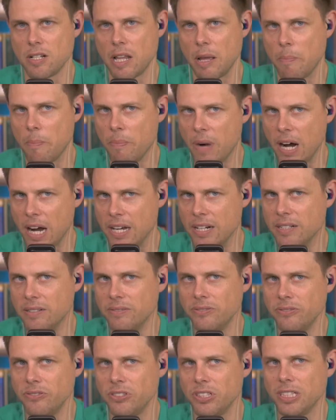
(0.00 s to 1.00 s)
They might
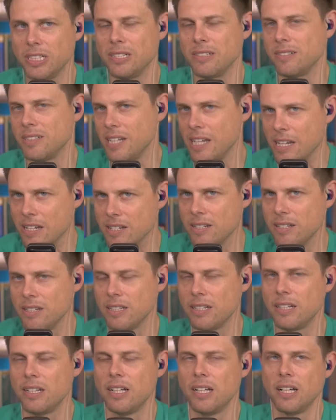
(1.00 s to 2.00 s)
have intended
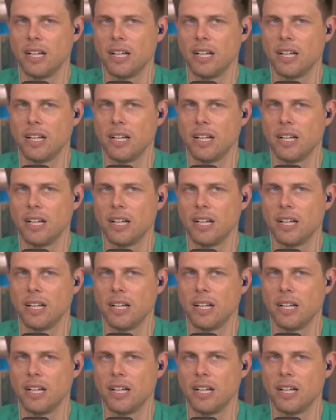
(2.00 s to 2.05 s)
it